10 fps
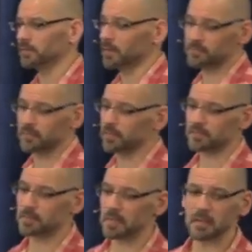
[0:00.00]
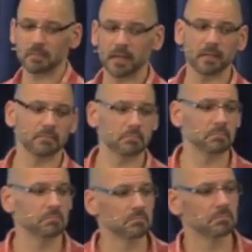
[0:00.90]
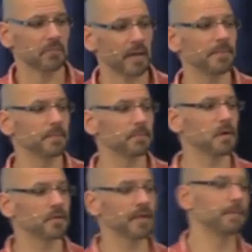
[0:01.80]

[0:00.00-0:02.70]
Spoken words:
You don't have to listen to me, but I've been broke and I'm